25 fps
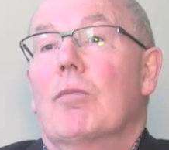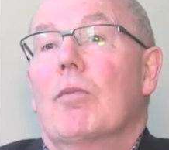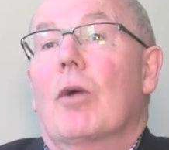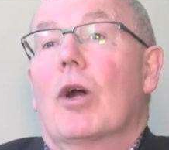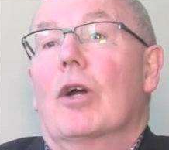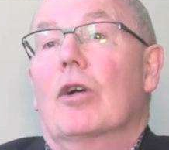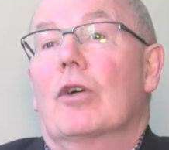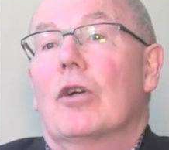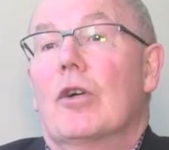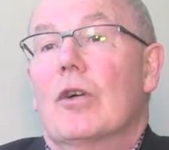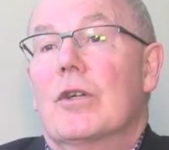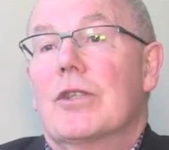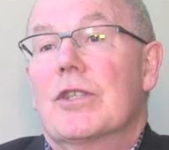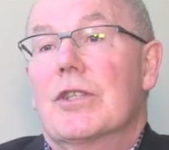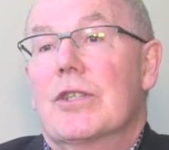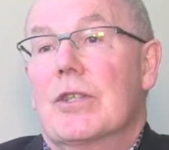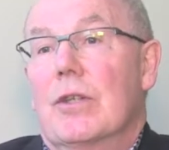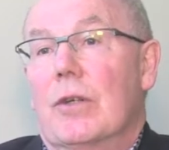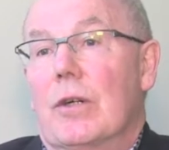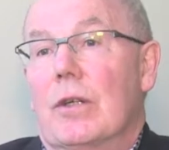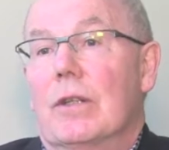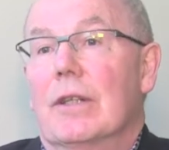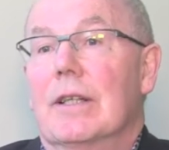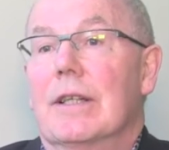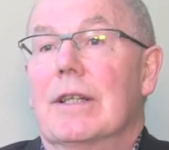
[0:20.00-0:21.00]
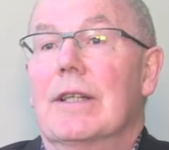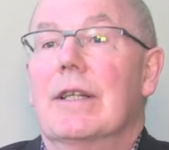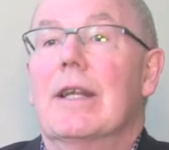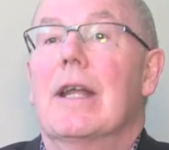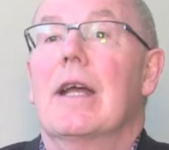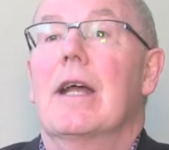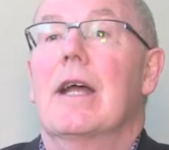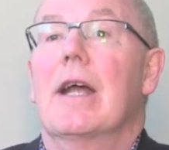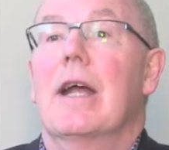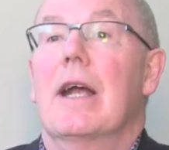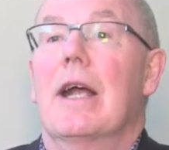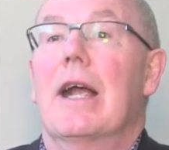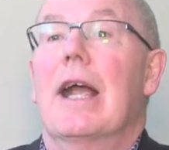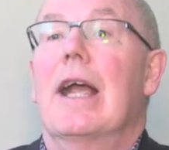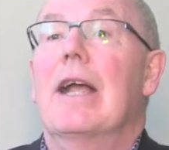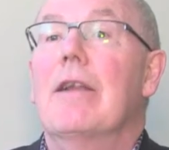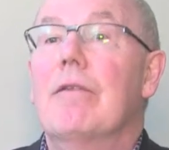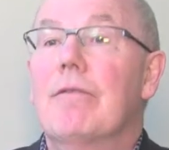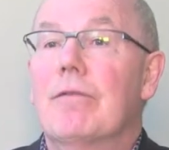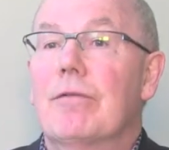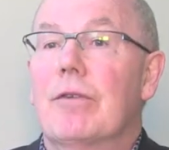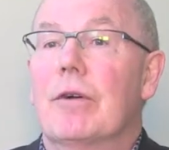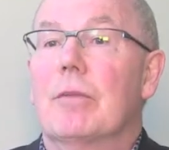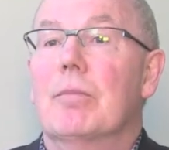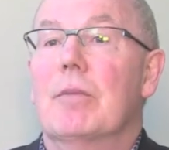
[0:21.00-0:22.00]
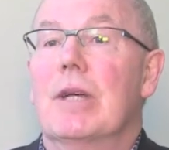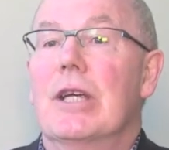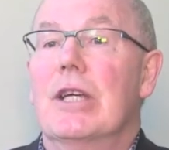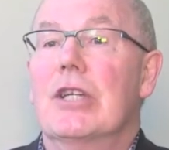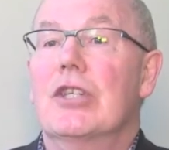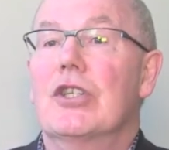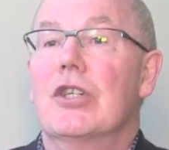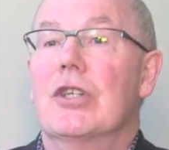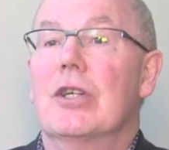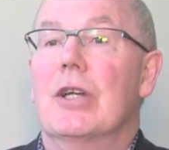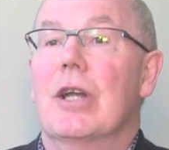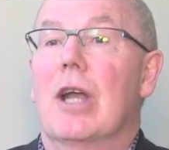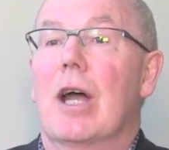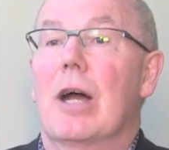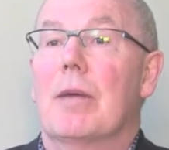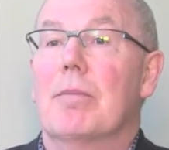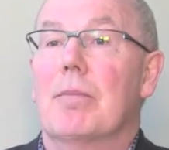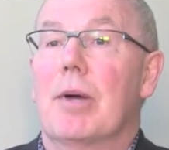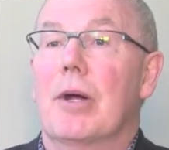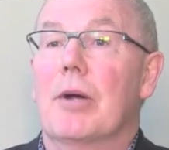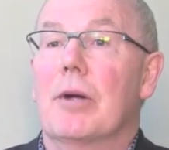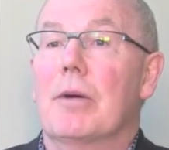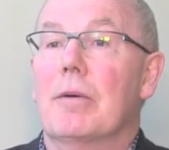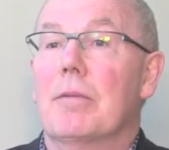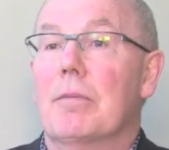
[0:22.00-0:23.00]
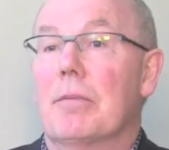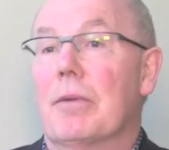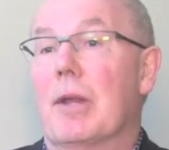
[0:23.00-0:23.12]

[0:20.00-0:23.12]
across Scotland information about